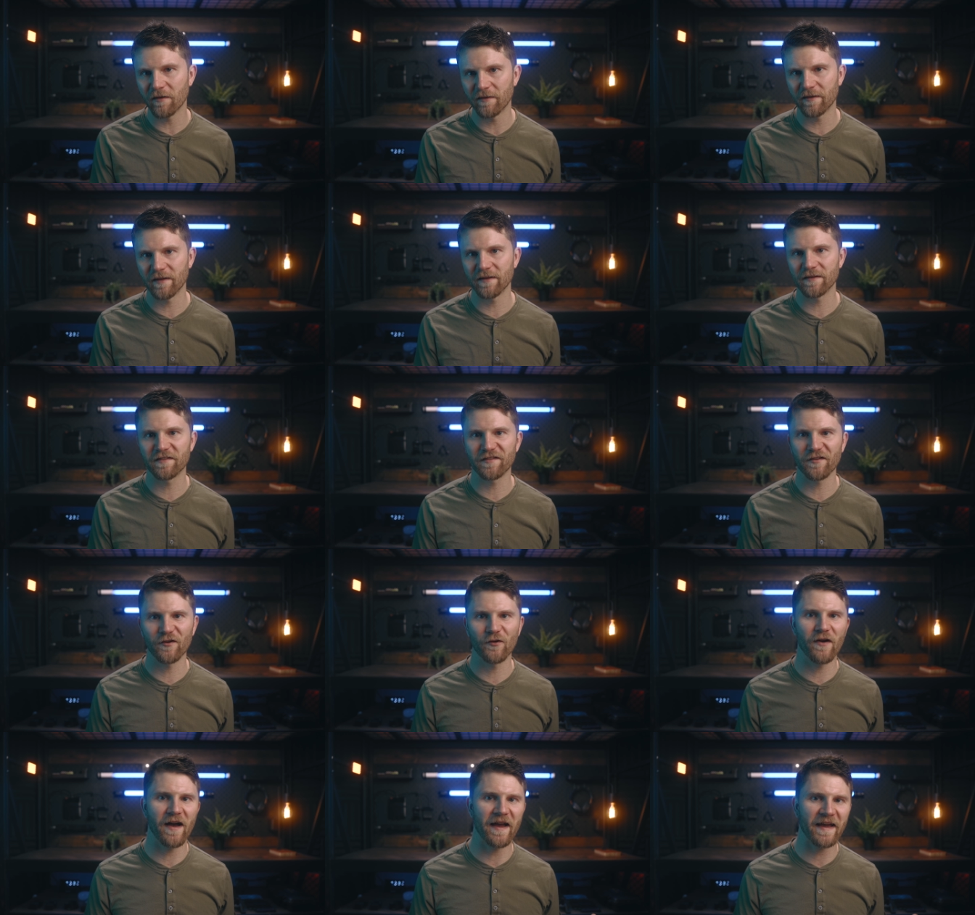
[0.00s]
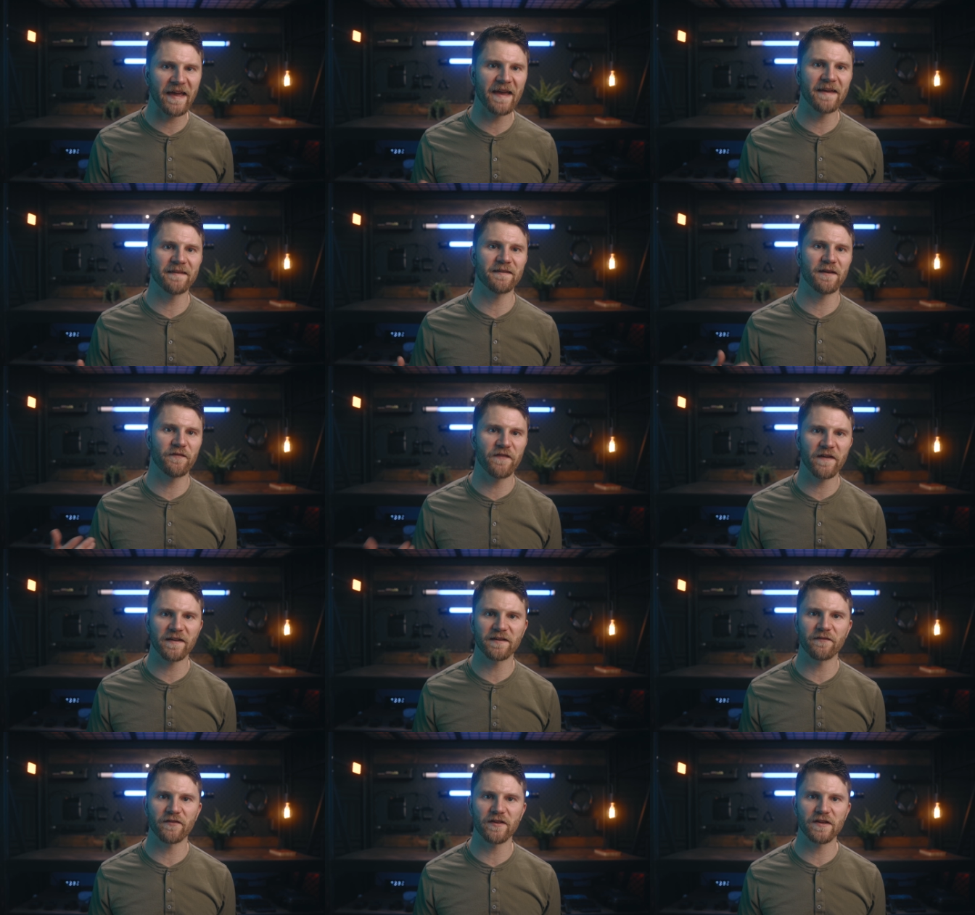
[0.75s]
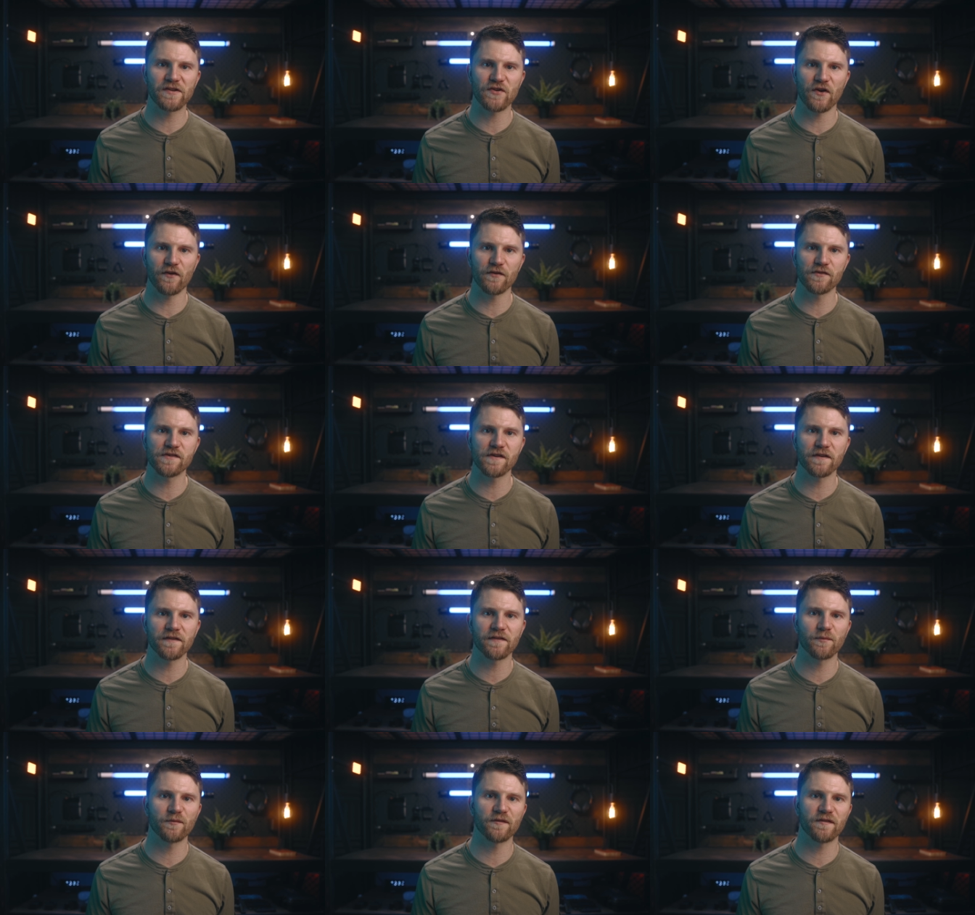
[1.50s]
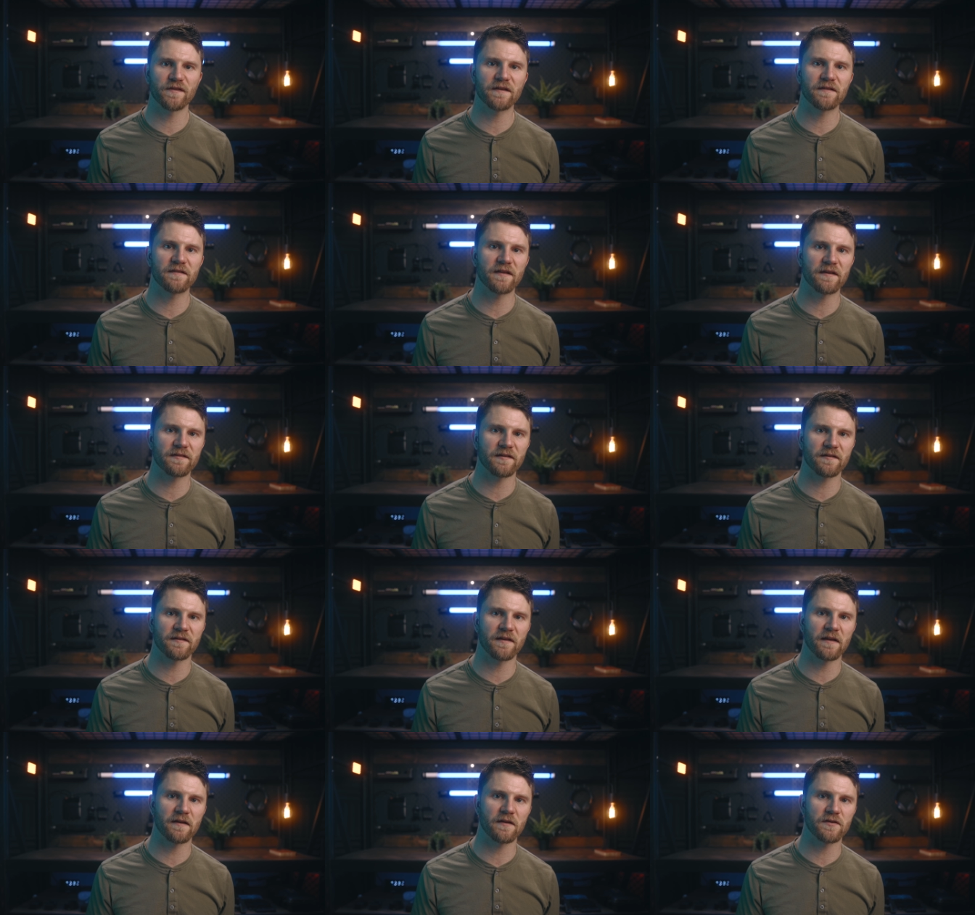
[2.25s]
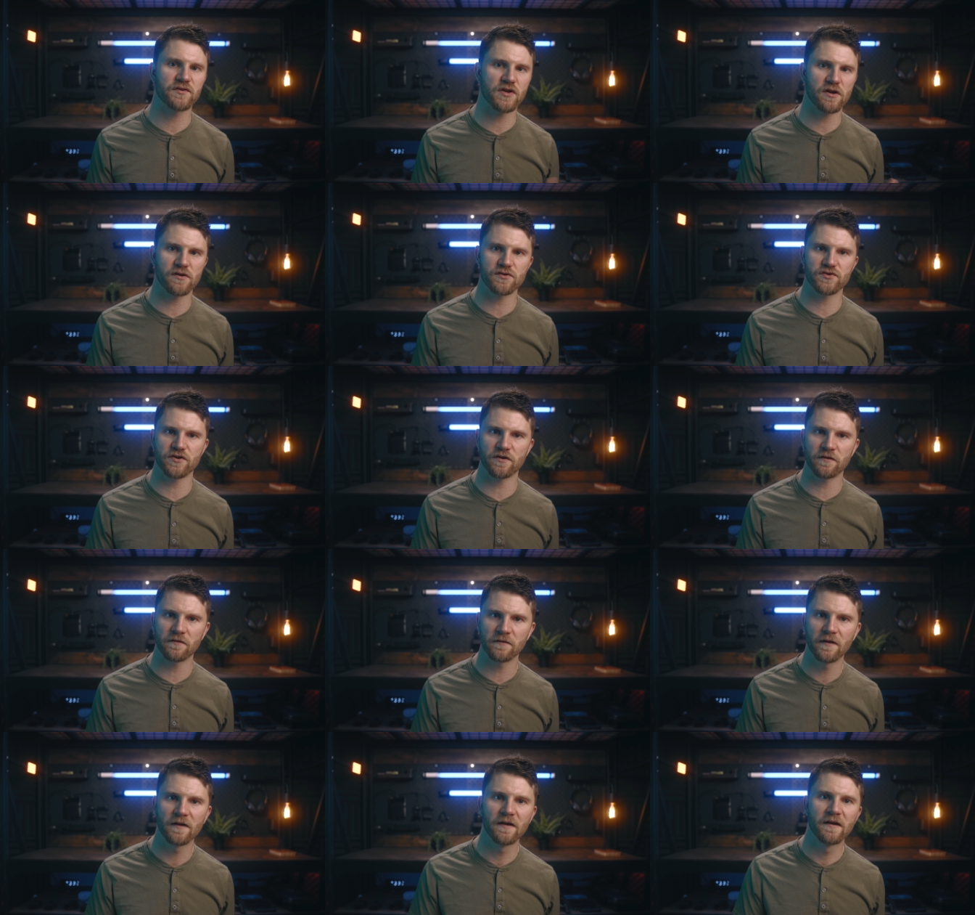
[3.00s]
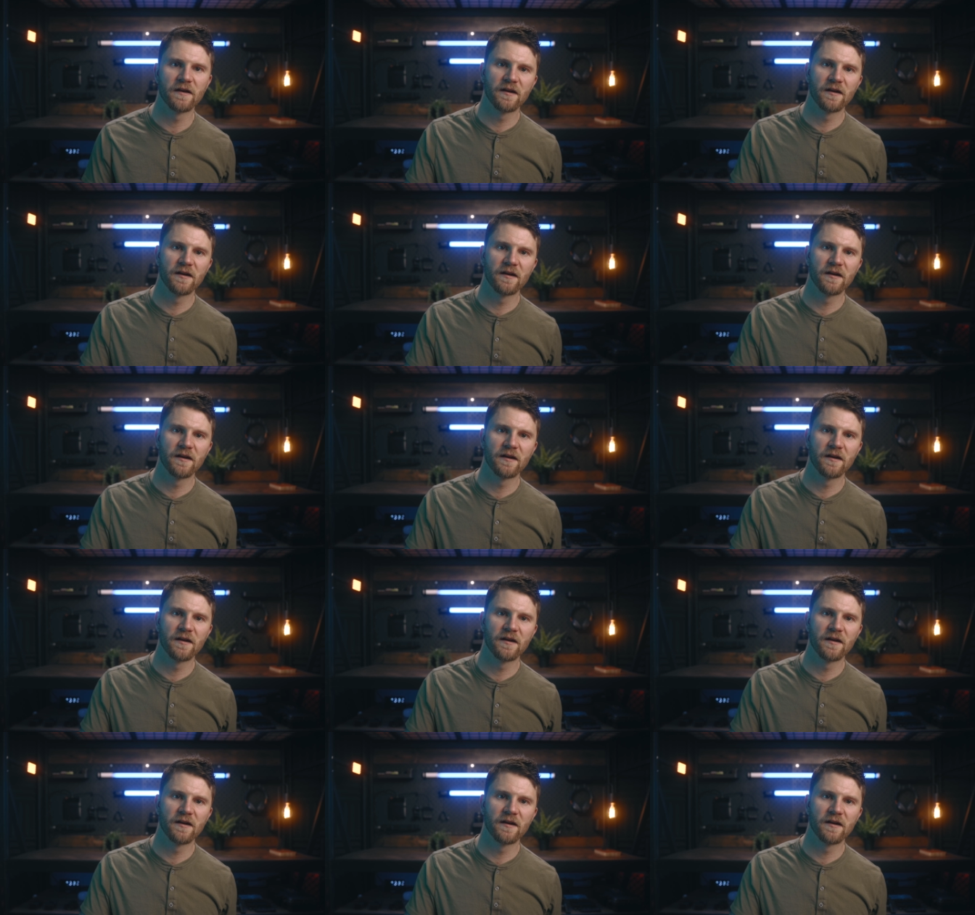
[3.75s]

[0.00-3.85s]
on it, so I can't effectively charge this with the designated charger.